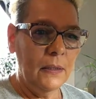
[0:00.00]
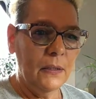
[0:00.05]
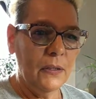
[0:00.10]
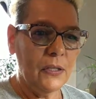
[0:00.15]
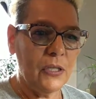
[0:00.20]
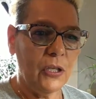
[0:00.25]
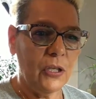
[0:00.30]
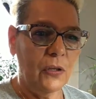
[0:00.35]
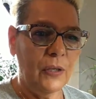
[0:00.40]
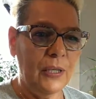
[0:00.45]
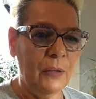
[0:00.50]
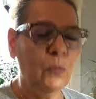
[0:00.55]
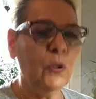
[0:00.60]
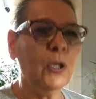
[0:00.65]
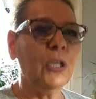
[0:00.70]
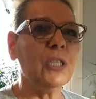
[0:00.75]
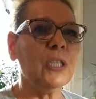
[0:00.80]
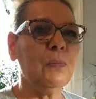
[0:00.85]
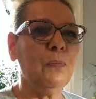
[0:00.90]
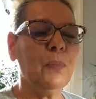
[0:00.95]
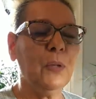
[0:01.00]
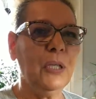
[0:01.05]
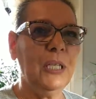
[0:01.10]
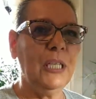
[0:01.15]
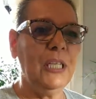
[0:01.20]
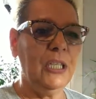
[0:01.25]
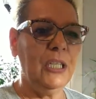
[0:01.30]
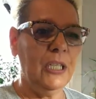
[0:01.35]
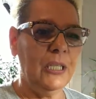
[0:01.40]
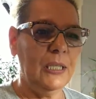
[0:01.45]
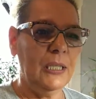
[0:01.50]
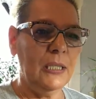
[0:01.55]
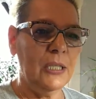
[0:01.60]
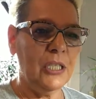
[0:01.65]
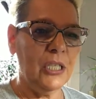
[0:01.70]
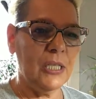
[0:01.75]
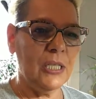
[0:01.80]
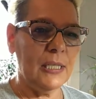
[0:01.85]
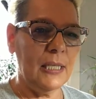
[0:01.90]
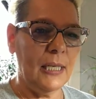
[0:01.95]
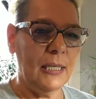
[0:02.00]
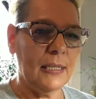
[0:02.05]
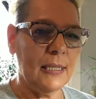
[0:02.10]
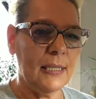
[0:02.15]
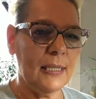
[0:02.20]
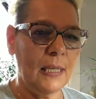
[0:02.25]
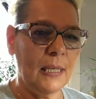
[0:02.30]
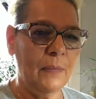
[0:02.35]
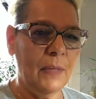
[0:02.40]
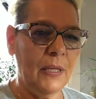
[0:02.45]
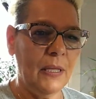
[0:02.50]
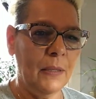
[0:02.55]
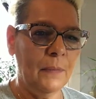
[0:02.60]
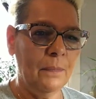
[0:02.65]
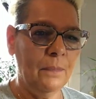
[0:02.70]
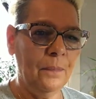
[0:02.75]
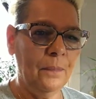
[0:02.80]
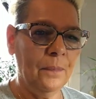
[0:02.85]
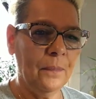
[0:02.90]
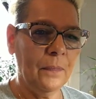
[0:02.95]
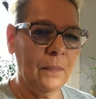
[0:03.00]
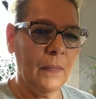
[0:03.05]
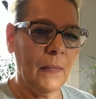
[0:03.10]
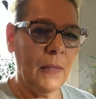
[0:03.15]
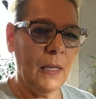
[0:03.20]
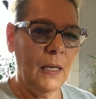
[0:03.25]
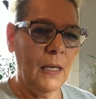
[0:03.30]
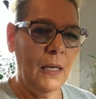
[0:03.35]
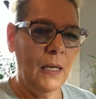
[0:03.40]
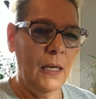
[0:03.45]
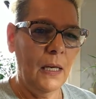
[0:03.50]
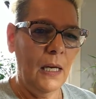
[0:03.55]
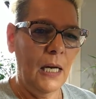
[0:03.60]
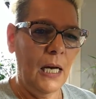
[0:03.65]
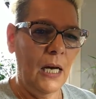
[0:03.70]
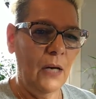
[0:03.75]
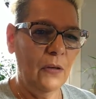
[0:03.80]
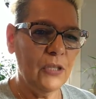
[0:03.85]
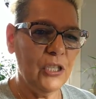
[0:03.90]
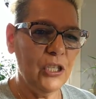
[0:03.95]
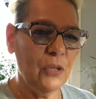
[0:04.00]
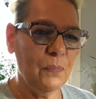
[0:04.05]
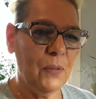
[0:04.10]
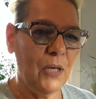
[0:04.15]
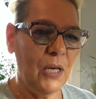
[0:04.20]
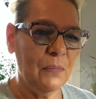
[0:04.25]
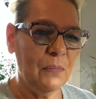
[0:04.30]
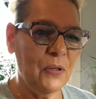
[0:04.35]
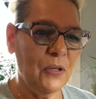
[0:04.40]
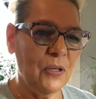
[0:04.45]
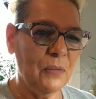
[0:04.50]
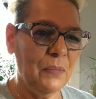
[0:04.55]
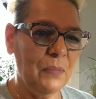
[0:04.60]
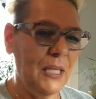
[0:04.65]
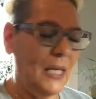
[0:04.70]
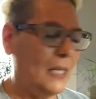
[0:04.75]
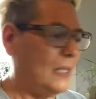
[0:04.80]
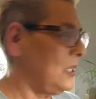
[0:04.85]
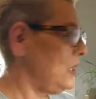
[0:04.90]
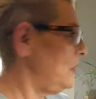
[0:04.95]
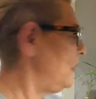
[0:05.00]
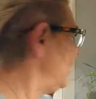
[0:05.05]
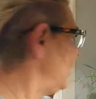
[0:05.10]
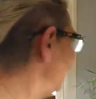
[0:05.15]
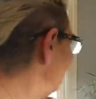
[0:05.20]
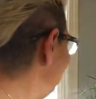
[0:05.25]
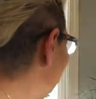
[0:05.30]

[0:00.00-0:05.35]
So it worked pretty good. Just that some of them, how's your popcorn plant doing?